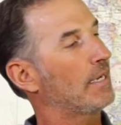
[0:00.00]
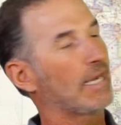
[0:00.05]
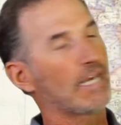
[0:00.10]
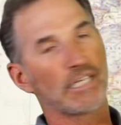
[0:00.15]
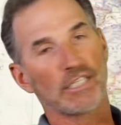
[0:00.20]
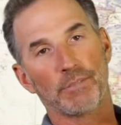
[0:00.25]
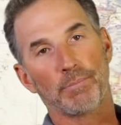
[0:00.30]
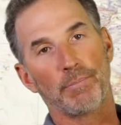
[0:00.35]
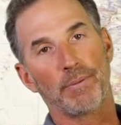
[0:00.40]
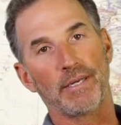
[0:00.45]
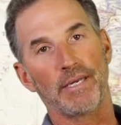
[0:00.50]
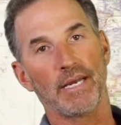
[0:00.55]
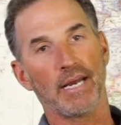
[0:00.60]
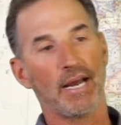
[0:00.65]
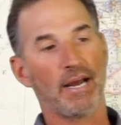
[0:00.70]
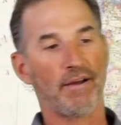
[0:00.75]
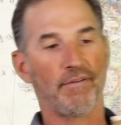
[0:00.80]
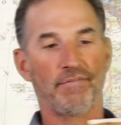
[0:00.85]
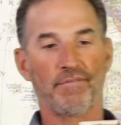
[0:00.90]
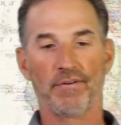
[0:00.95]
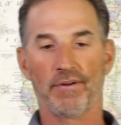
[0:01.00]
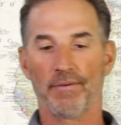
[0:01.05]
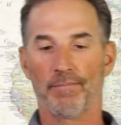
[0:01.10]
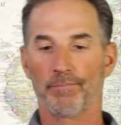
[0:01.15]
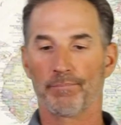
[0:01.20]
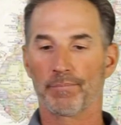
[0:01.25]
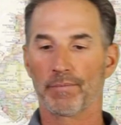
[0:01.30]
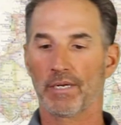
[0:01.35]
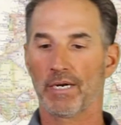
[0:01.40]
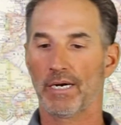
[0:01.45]
SPF.
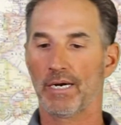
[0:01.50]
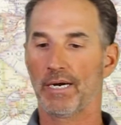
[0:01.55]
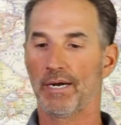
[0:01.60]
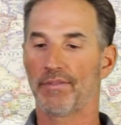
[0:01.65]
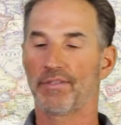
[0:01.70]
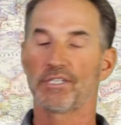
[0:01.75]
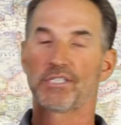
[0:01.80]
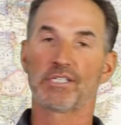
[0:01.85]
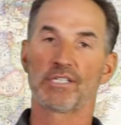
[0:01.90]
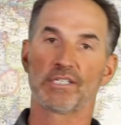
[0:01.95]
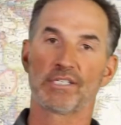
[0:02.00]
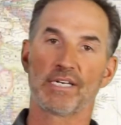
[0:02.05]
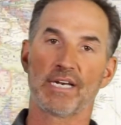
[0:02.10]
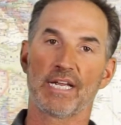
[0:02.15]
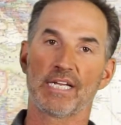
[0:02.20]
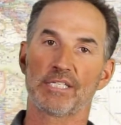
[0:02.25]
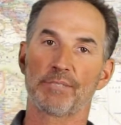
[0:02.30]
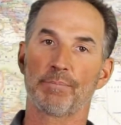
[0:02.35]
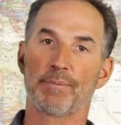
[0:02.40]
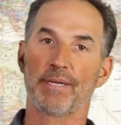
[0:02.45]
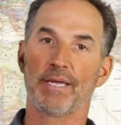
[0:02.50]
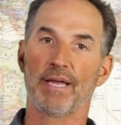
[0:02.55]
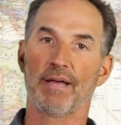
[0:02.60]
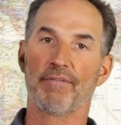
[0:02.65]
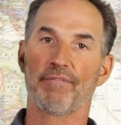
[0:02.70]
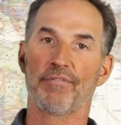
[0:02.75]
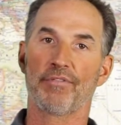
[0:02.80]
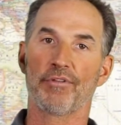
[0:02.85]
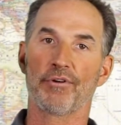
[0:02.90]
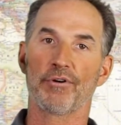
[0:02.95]
This is an SPF
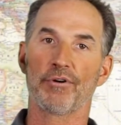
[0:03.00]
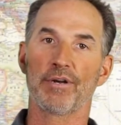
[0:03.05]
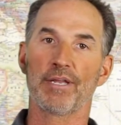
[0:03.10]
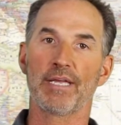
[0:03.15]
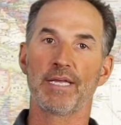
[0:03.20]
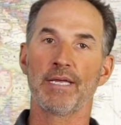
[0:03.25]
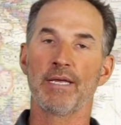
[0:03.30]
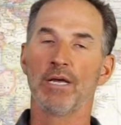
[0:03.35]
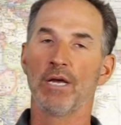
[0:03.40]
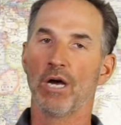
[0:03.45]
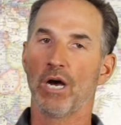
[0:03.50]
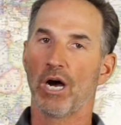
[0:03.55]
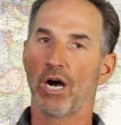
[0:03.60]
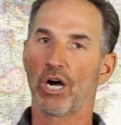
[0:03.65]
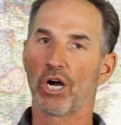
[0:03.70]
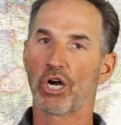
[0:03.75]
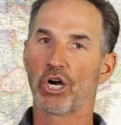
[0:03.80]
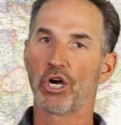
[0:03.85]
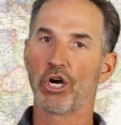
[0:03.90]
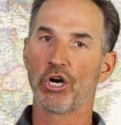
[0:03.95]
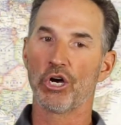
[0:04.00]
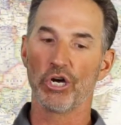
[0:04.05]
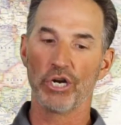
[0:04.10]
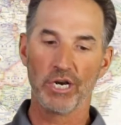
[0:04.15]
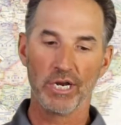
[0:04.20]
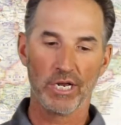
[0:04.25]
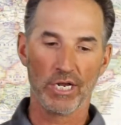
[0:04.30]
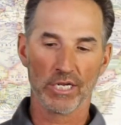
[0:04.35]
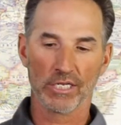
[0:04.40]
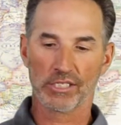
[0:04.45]
30, a
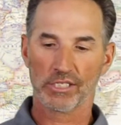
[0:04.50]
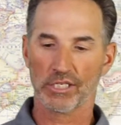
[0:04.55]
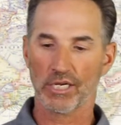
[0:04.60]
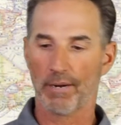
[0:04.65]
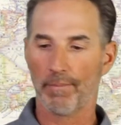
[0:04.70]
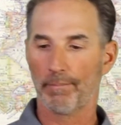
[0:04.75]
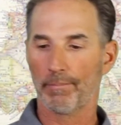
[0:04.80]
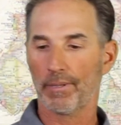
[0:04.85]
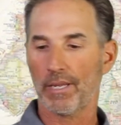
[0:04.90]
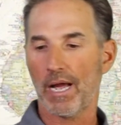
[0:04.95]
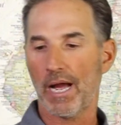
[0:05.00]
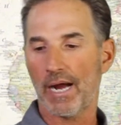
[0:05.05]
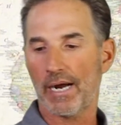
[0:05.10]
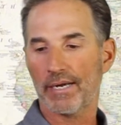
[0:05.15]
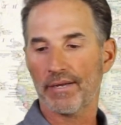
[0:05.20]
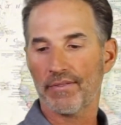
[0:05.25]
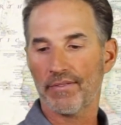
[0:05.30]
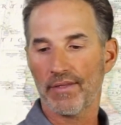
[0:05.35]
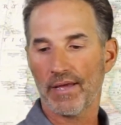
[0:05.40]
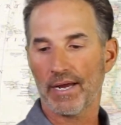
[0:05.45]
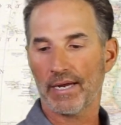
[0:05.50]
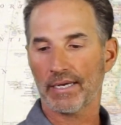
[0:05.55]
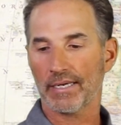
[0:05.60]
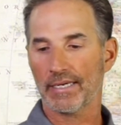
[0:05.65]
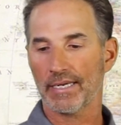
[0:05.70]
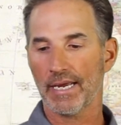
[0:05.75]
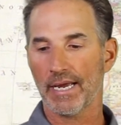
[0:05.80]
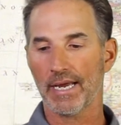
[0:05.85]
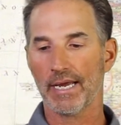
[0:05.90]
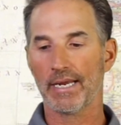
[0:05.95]
good sunblock that
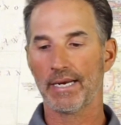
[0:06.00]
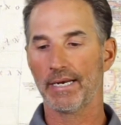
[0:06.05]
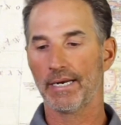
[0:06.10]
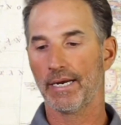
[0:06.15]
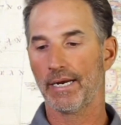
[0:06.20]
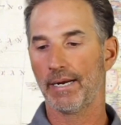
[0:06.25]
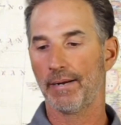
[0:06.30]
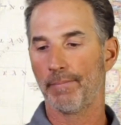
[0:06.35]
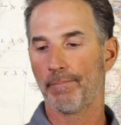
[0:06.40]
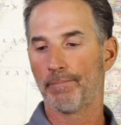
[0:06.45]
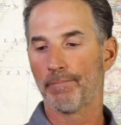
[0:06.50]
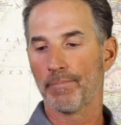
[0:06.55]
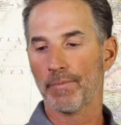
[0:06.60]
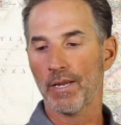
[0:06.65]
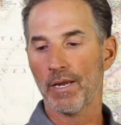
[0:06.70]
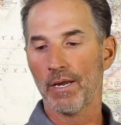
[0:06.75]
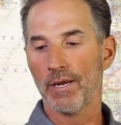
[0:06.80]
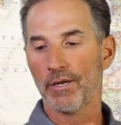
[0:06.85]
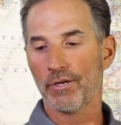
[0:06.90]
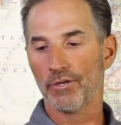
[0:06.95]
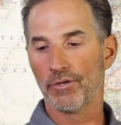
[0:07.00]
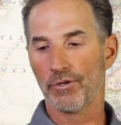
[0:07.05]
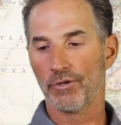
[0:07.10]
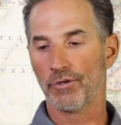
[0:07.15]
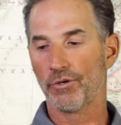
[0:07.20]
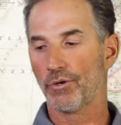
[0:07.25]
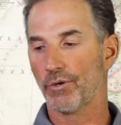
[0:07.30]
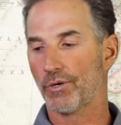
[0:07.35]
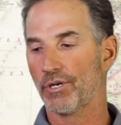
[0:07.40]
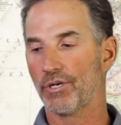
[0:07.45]

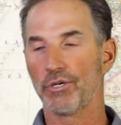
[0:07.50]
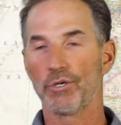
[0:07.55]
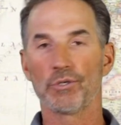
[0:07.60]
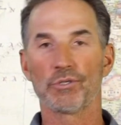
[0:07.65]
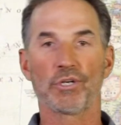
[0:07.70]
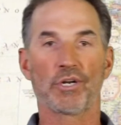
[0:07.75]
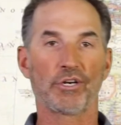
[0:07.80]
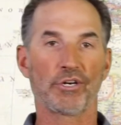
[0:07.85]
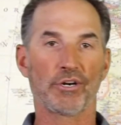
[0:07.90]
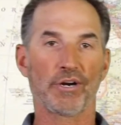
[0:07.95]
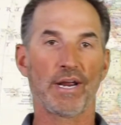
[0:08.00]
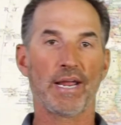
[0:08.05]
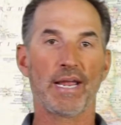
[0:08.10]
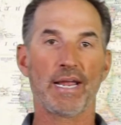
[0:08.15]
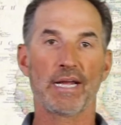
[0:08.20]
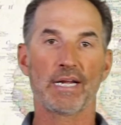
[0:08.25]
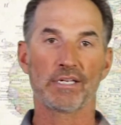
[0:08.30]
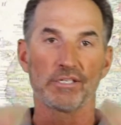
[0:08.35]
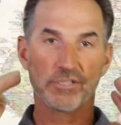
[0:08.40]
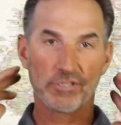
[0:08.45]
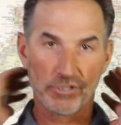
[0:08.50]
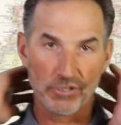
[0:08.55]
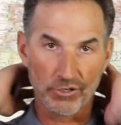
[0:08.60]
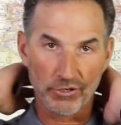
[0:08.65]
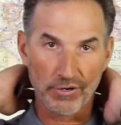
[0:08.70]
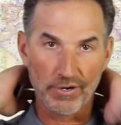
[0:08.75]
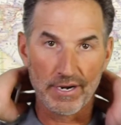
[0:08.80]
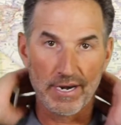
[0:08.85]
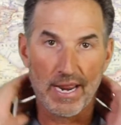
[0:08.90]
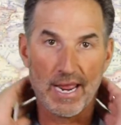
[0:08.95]
you can use on your hands, your
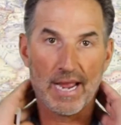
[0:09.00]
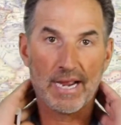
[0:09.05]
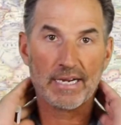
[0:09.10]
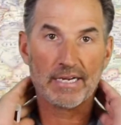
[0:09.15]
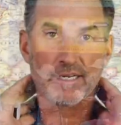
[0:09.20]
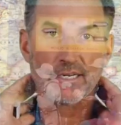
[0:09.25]
neck,